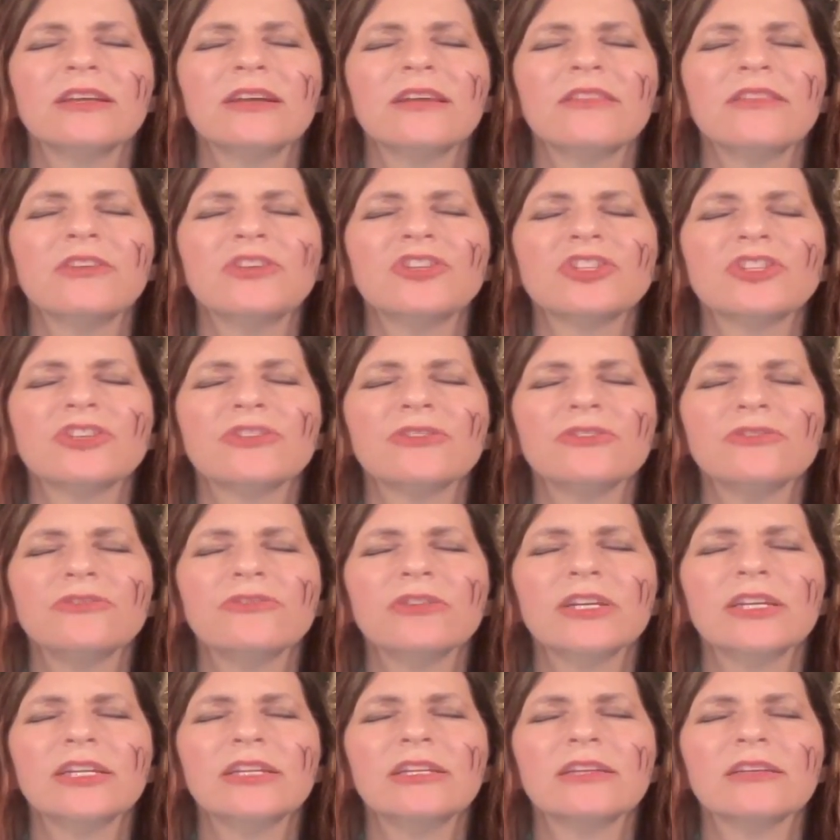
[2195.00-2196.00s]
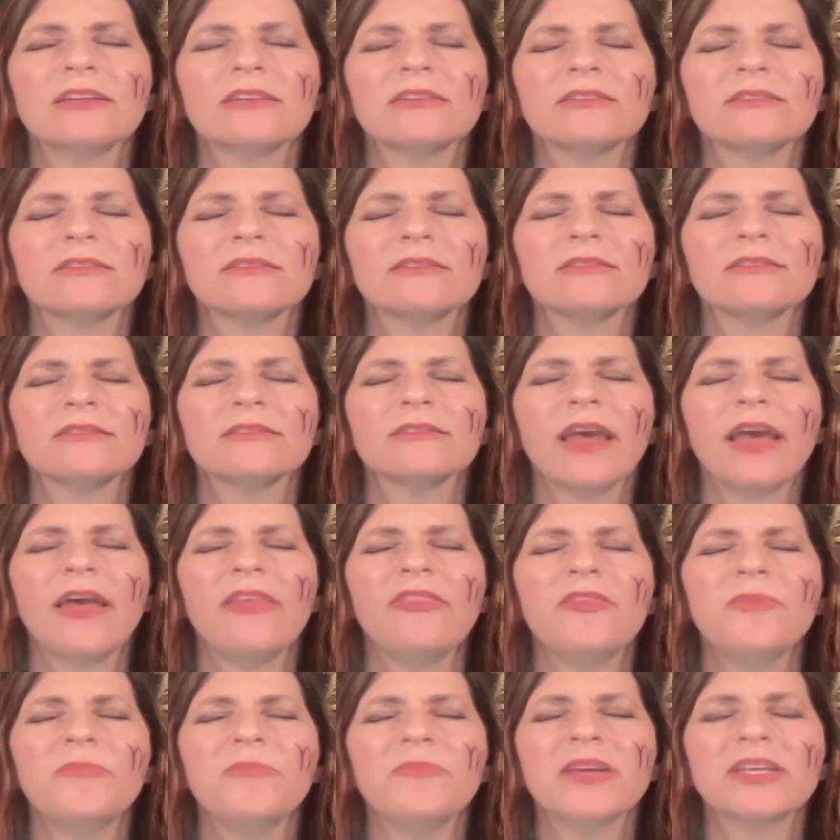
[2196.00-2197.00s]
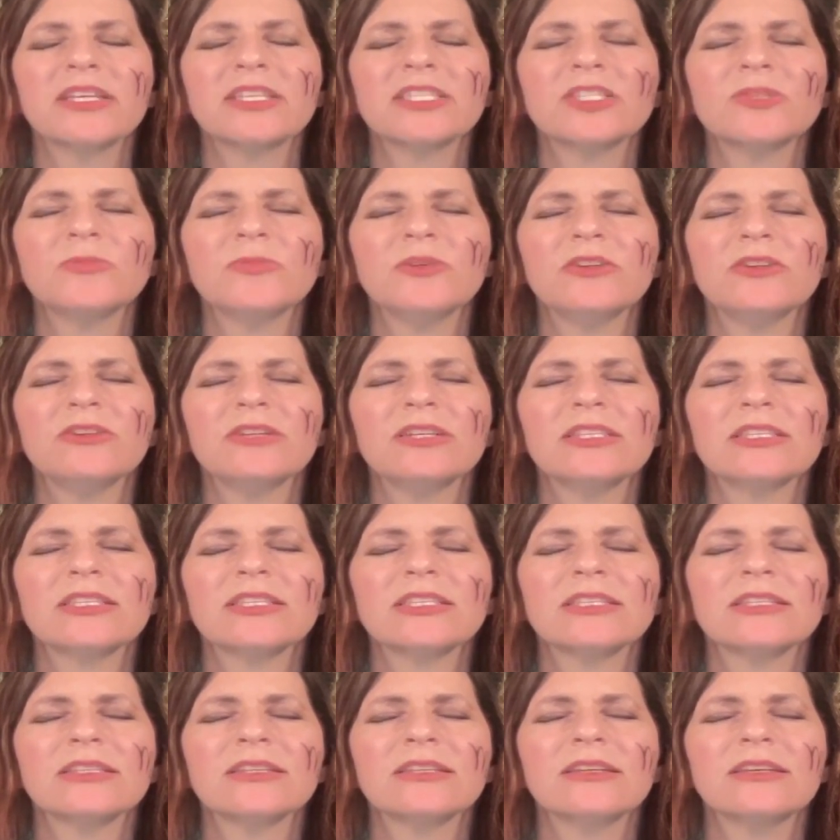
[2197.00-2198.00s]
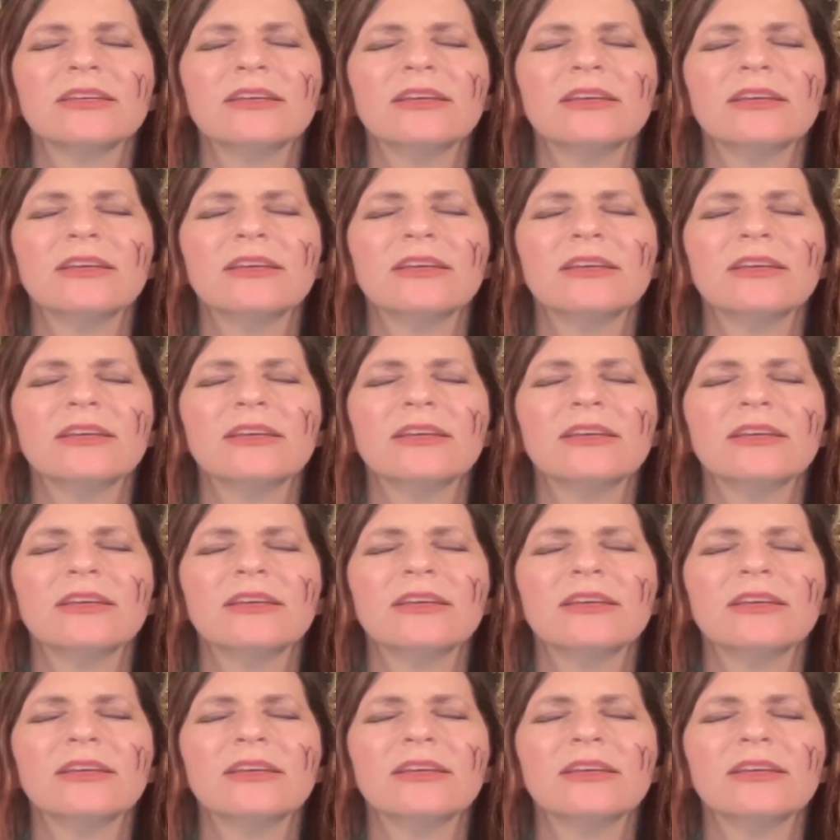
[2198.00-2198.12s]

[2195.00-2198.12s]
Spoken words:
the children, and the mixed spirits.